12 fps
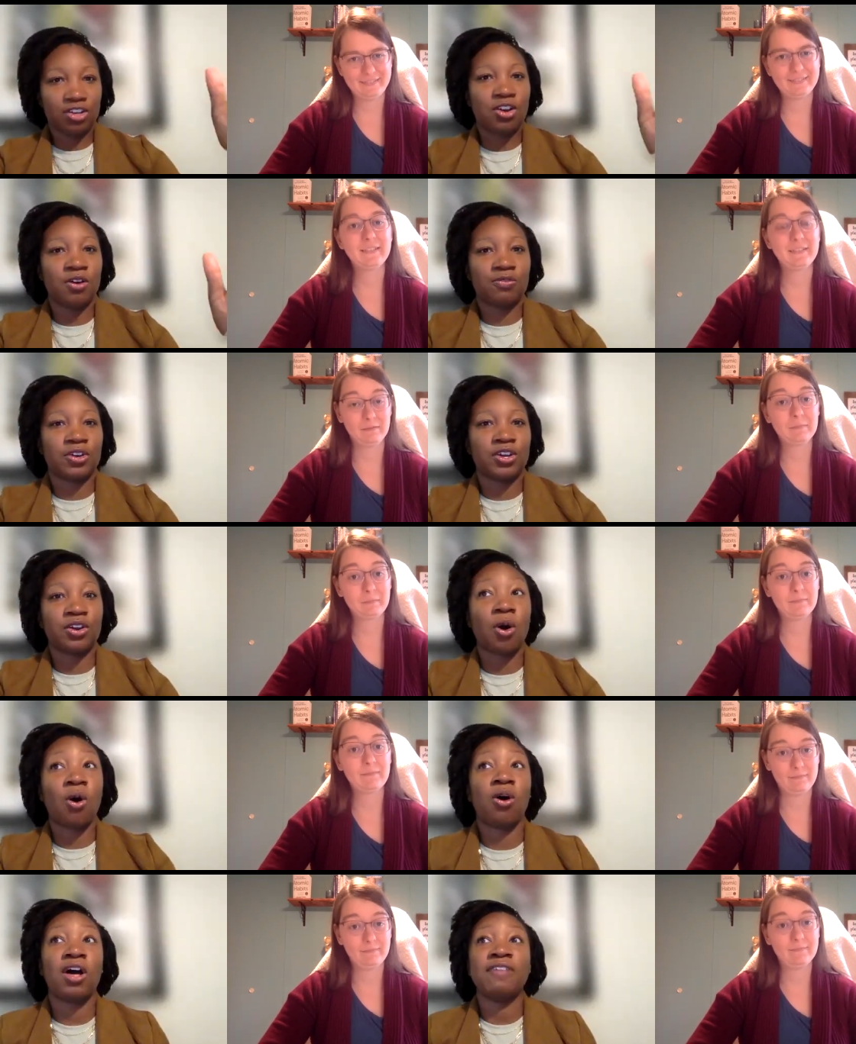Speaker 1: you know for
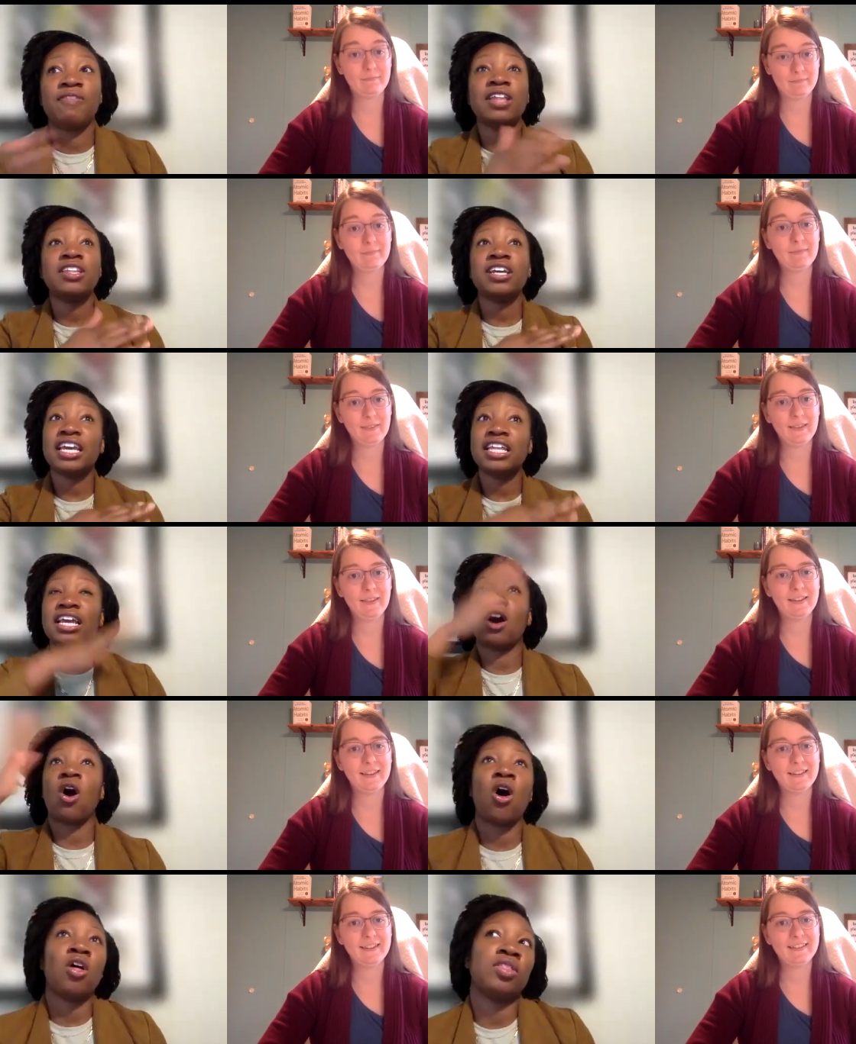your goal if i look
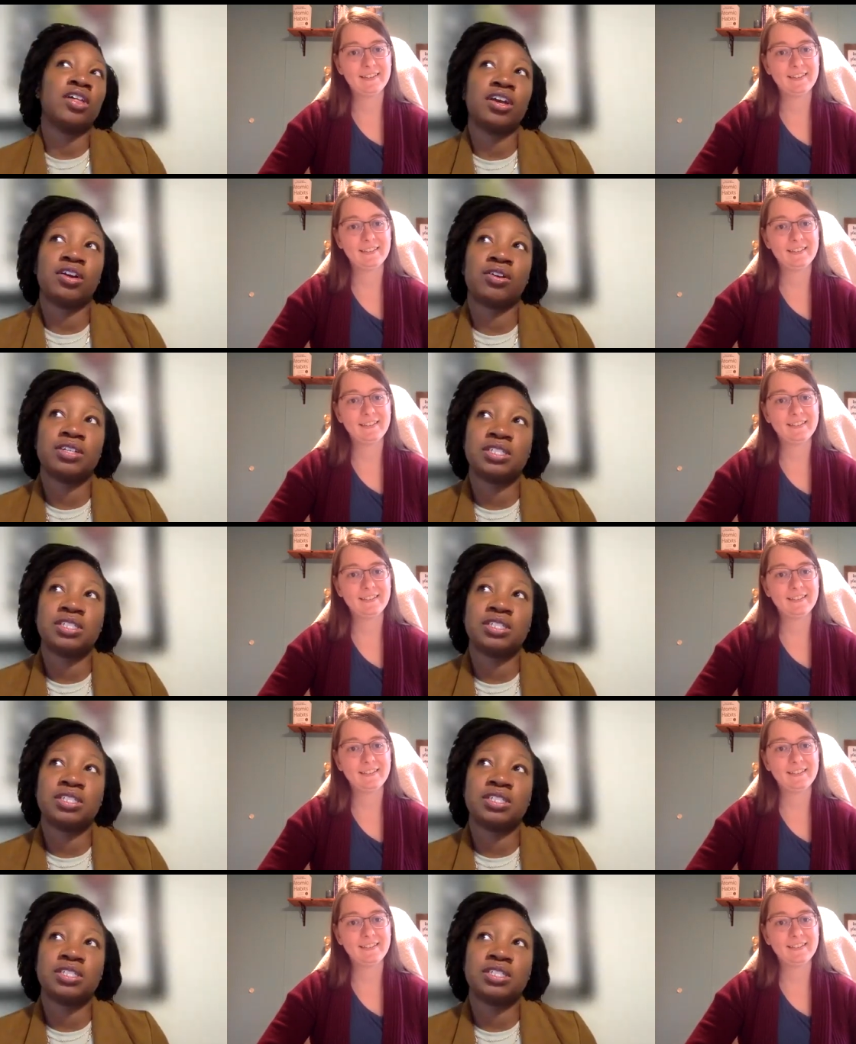at like all the